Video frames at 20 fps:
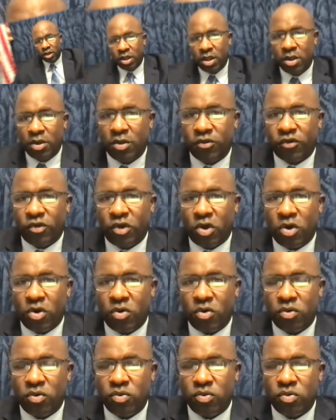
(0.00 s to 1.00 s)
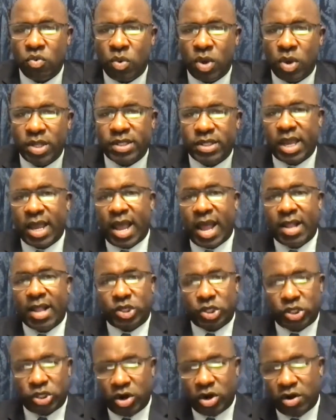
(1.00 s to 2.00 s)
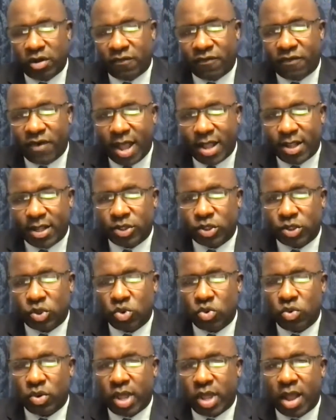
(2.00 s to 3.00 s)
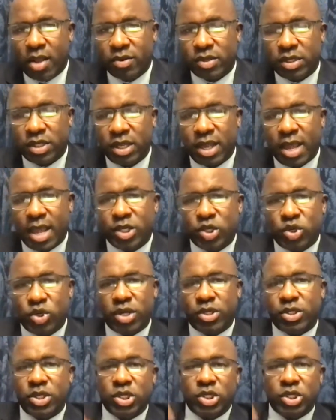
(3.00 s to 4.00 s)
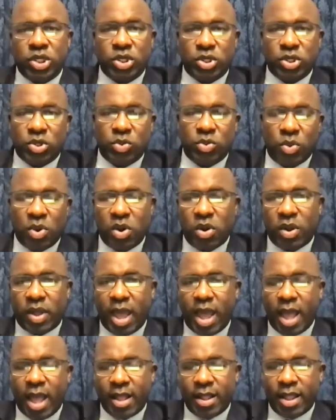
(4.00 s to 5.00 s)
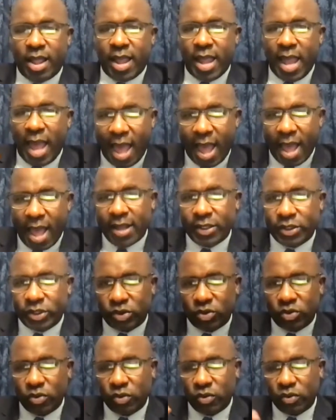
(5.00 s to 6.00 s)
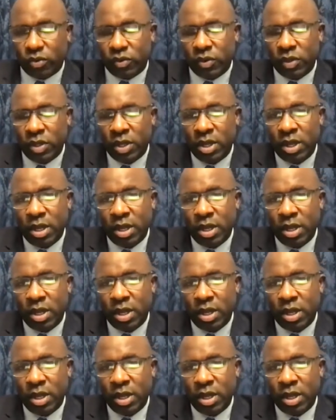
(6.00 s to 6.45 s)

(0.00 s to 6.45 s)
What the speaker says: So once I got certified in school counseling, I transitioned to work at a high school